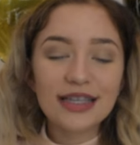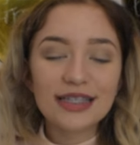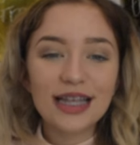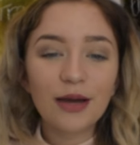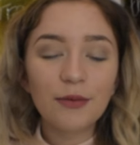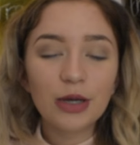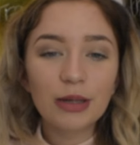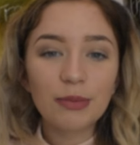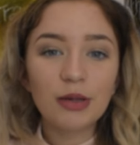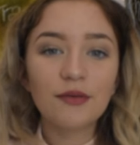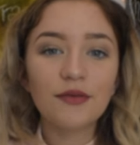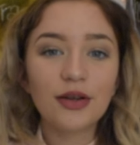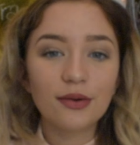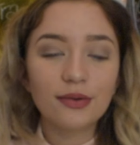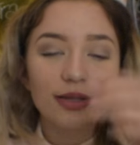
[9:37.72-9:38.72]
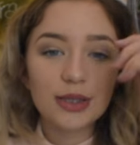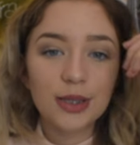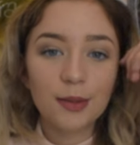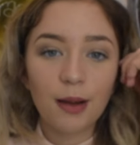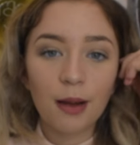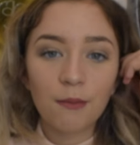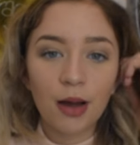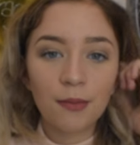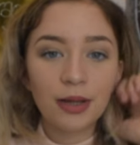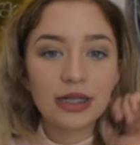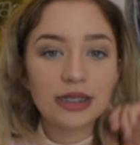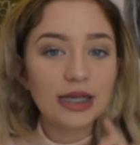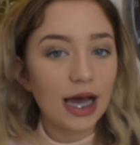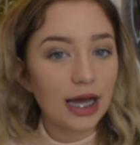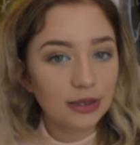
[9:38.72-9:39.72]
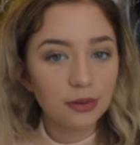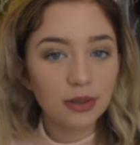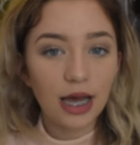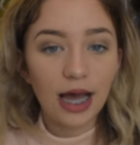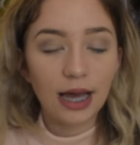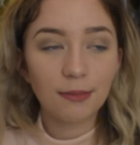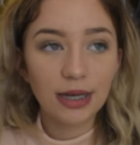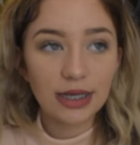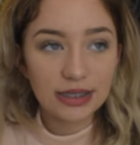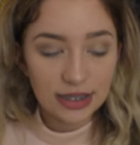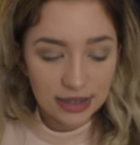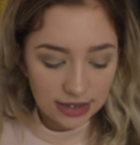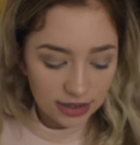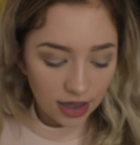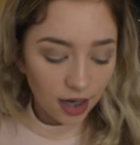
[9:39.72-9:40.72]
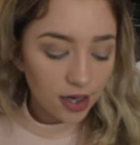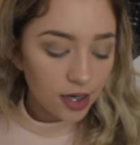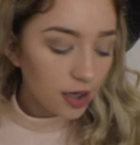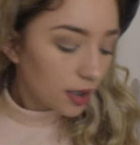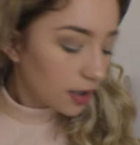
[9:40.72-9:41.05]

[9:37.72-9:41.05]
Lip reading: So now we're going to move on to my mum and dad and my sister.